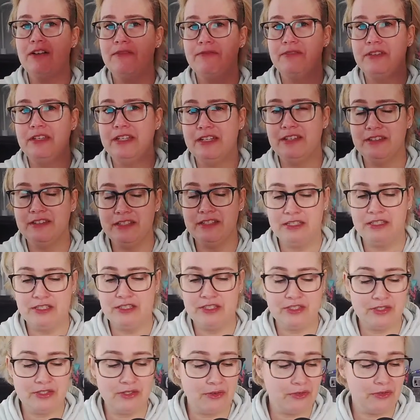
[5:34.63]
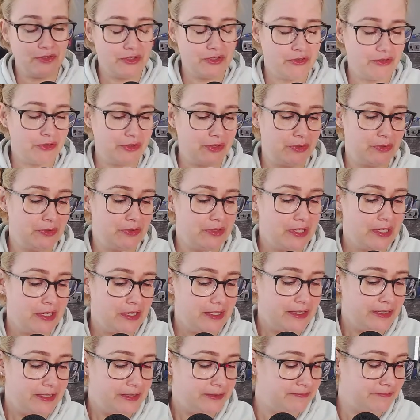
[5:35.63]
Coffee. Now this is so true
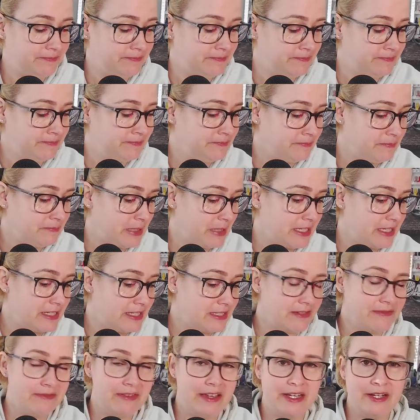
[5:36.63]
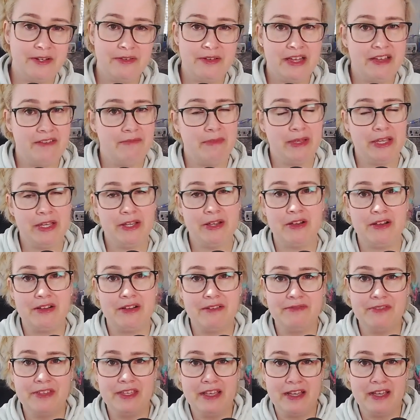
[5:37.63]
because if I don't have my
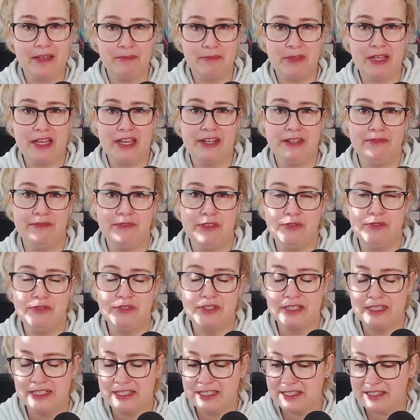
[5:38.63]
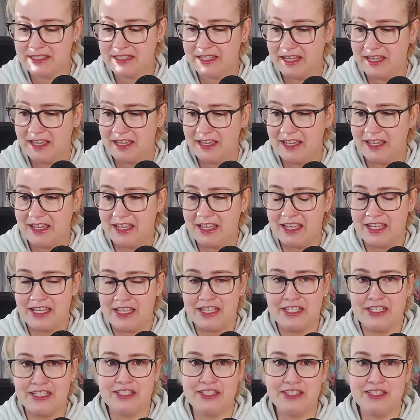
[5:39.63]
coffee, I'm kind of useless.
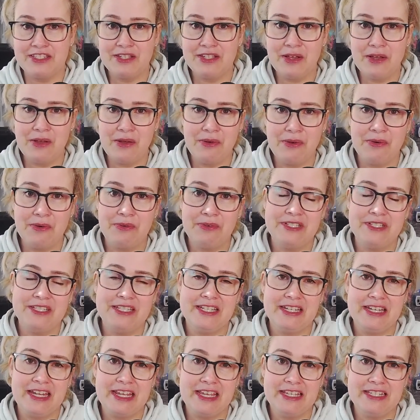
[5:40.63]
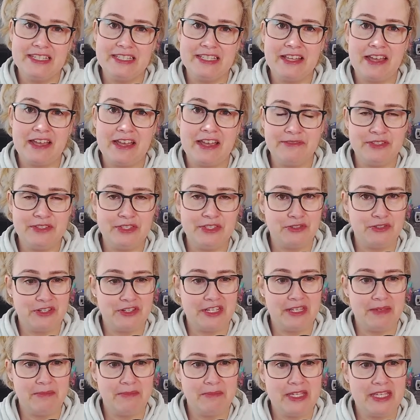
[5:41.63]
So today's live
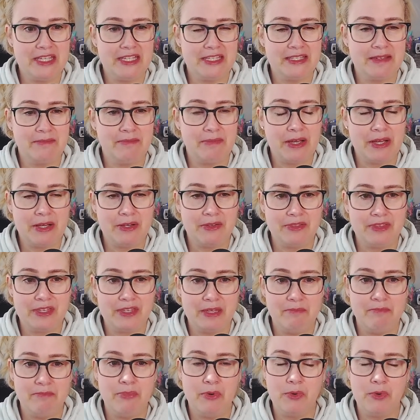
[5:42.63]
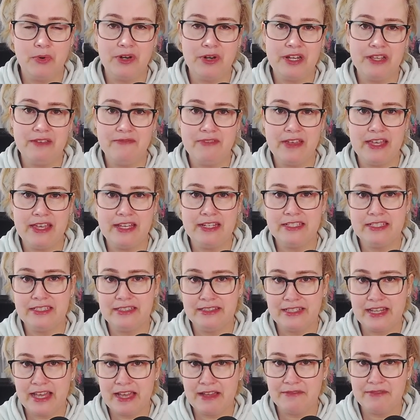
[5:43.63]
stream is about the Board
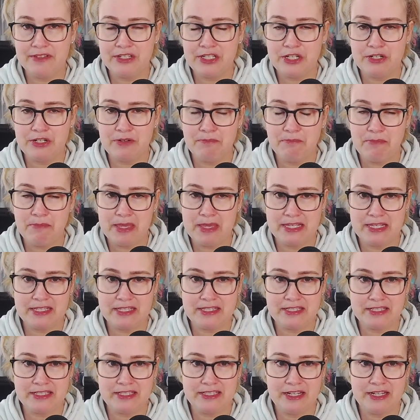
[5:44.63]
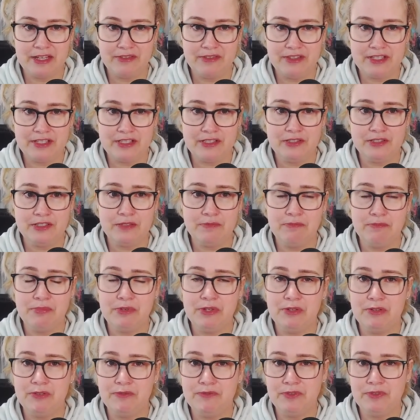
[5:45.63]
Event Lavender Mist. Now this looks
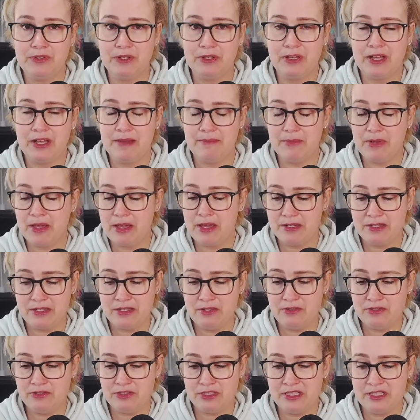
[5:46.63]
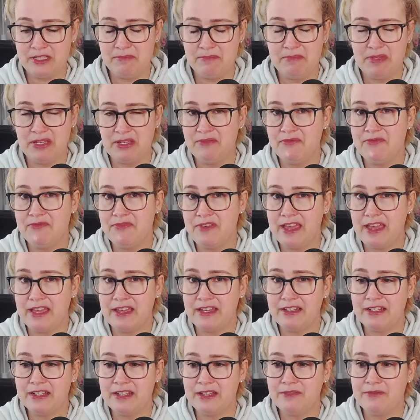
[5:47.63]
beautiful. I'm not usually a big
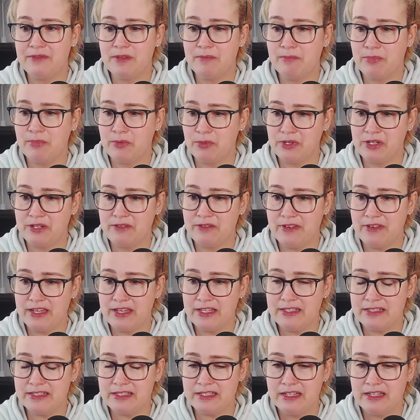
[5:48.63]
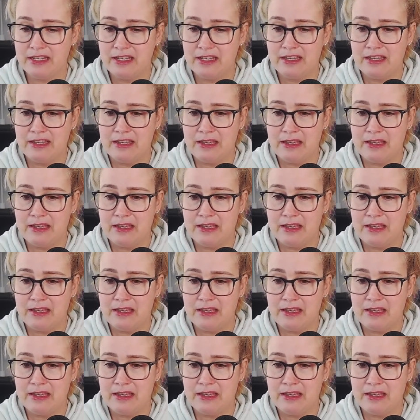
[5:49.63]
fan of the Board Event,